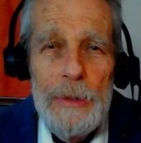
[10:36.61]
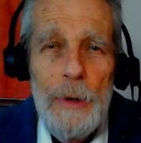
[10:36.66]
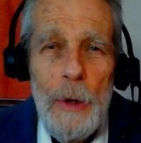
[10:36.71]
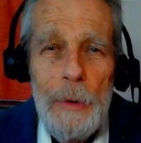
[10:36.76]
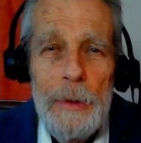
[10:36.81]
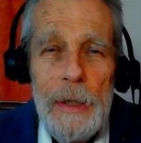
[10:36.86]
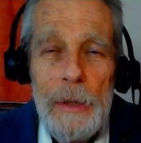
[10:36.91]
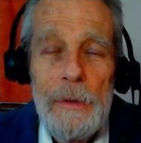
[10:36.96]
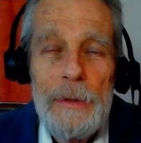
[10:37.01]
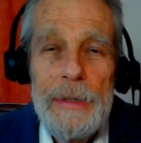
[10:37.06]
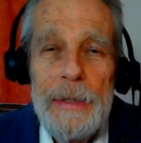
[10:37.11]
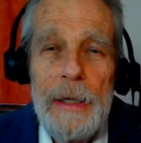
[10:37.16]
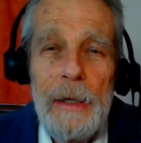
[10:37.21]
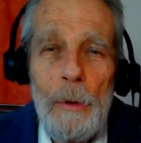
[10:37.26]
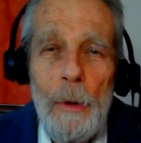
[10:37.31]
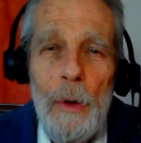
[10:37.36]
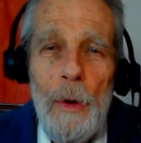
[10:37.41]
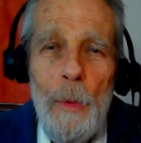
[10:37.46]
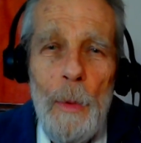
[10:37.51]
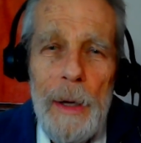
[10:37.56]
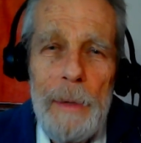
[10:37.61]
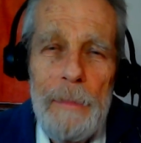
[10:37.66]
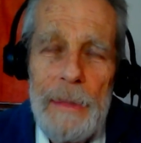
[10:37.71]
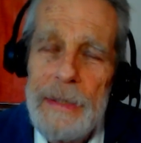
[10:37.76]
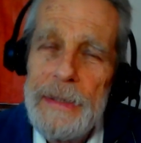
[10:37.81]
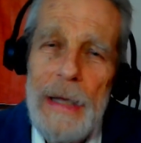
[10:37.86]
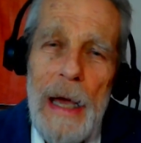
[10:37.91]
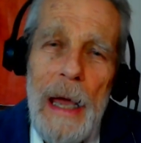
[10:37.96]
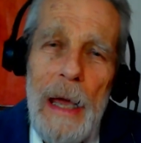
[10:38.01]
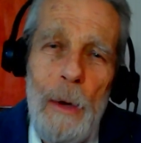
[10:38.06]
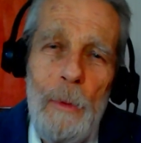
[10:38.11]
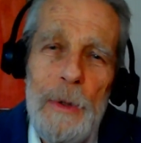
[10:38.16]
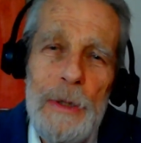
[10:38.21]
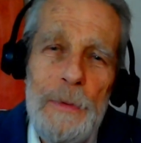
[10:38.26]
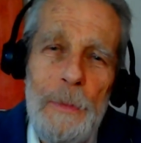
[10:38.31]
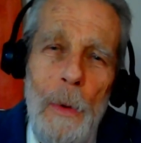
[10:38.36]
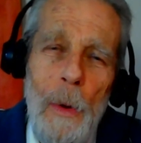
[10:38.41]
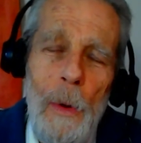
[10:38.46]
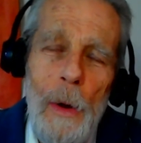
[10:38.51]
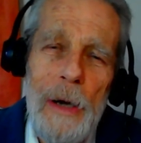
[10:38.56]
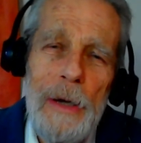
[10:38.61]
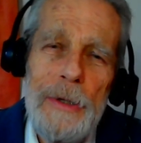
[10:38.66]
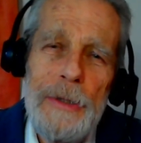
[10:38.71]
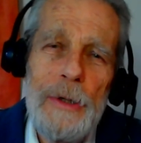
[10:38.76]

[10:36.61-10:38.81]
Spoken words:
no year zero when Messiah was born,